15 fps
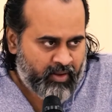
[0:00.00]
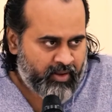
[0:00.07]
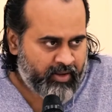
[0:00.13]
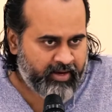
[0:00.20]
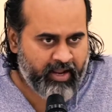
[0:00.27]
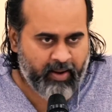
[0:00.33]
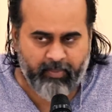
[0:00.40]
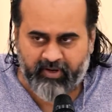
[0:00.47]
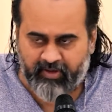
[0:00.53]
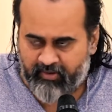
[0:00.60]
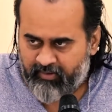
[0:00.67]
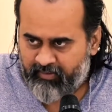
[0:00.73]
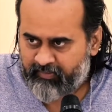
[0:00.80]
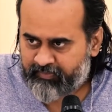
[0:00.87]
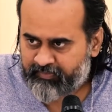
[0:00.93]
inhabit.
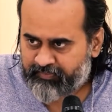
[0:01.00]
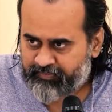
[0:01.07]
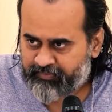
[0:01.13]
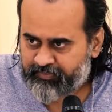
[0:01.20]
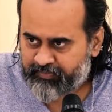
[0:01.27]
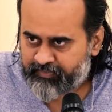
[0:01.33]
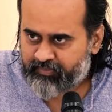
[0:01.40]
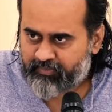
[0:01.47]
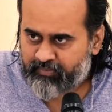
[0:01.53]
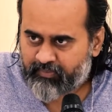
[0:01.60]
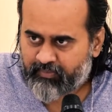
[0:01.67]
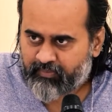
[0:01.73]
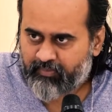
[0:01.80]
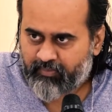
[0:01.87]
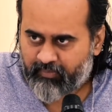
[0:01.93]

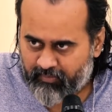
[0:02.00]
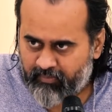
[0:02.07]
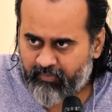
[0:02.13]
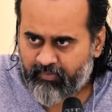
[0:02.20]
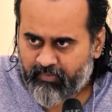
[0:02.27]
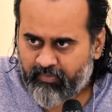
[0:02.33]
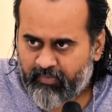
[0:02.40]
Hmm?